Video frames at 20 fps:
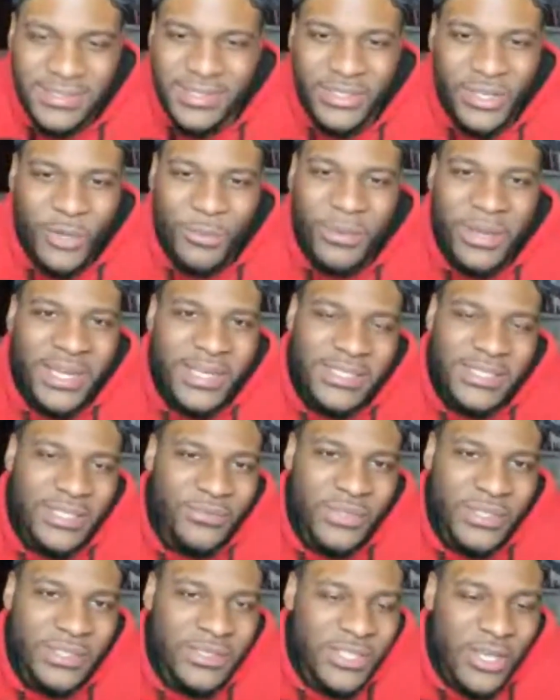Nobody's
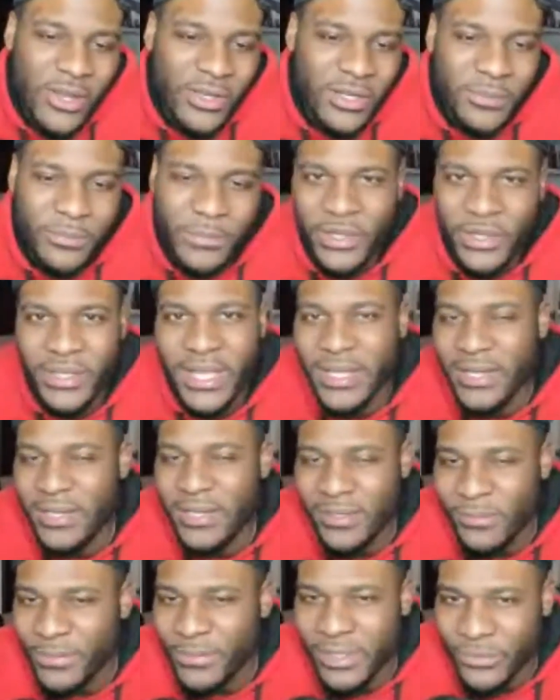even talking about
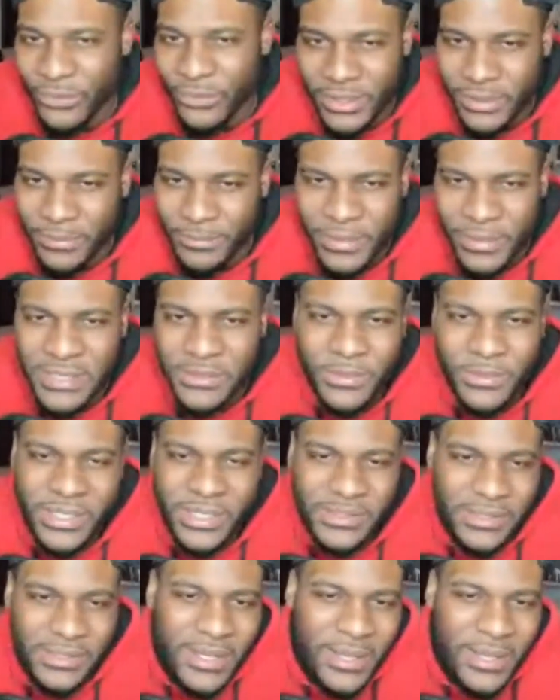KD being one of the best players in the